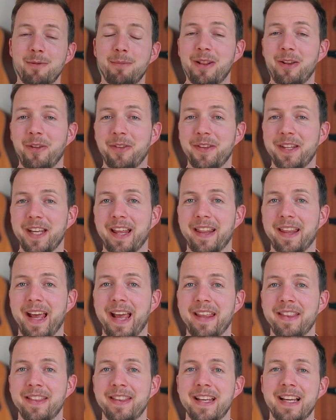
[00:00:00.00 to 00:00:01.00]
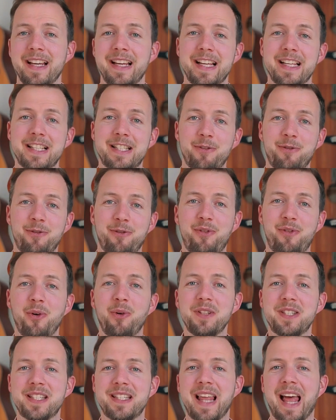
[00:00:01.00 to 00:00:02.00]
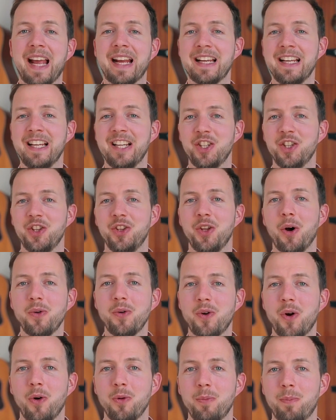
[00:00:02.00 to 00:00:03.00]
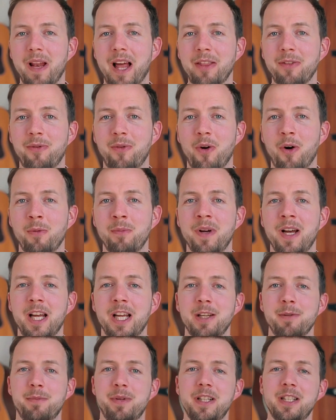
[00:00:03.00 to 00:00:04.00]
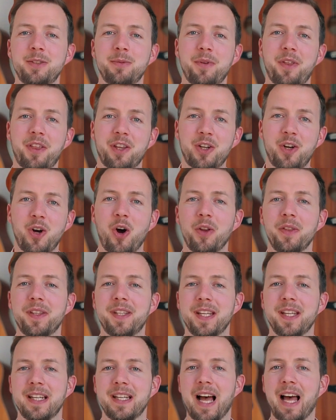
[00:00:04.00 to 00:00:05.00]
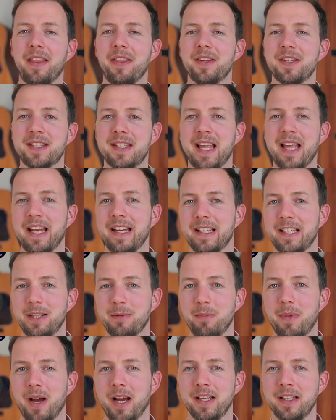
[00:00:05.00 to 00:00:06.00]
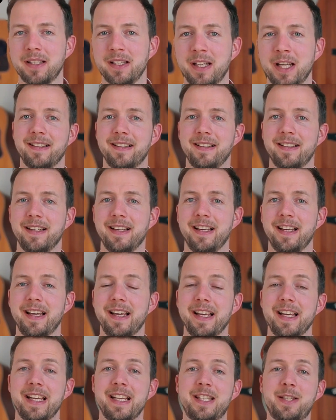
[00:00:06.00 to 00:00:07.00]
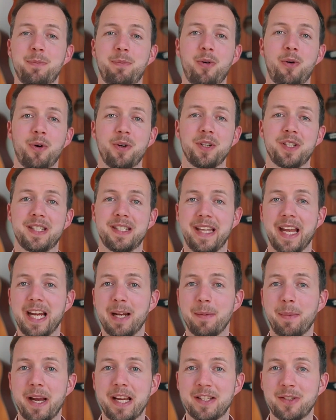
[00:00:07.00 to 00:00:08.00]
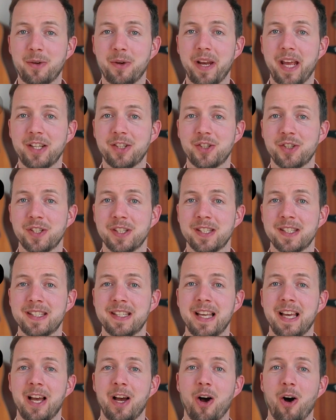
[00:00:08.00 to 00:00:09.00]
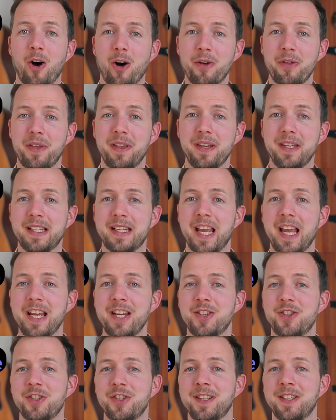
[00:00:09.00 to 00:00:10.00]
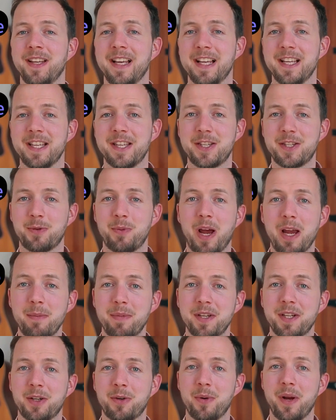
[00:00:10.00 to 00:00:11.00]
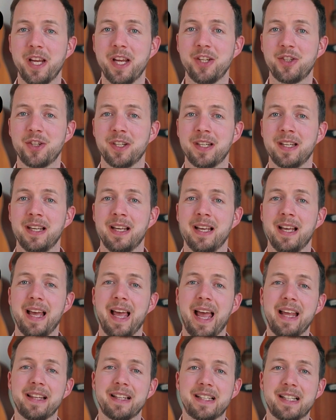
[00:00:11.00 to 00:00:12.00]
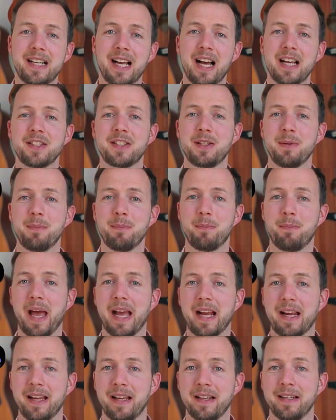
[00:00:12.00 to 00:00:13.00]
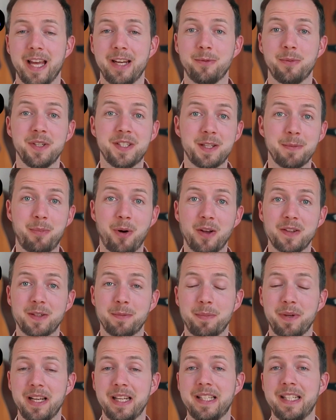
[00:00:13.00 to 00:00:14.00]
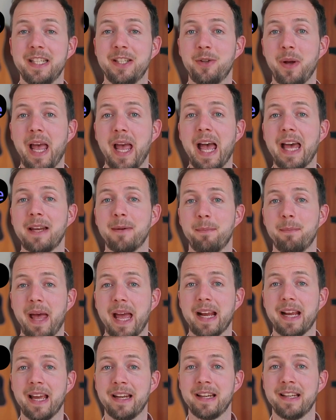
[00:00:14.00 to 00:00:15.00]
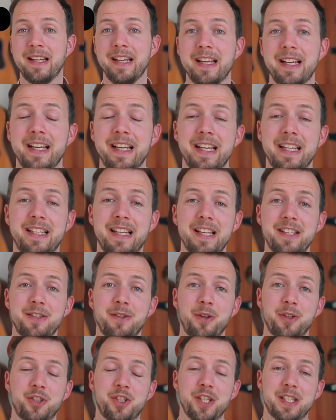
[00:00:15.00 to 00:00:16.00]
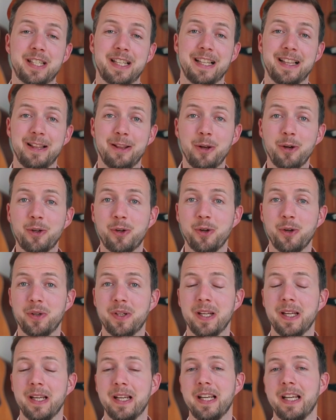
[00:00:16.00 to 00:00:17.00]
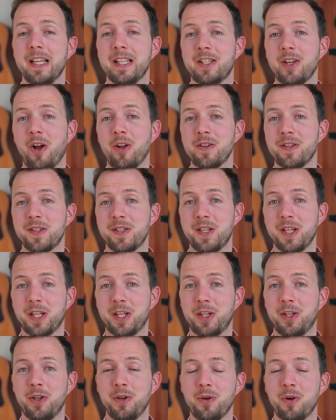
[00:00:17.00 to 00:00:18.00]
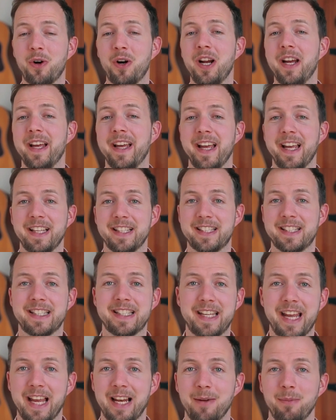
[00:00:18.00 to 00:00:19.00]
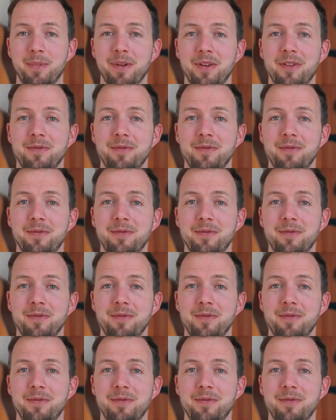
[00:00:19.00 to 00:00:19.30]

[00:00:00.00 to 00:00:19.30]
on the other hand, is a full stack, no-code platform built with content understanding in mind. It supports database connections, authentication, Stripe integration and a custom backend. With the possibility to add a backend, it does not just look good, it's also secure and scalable.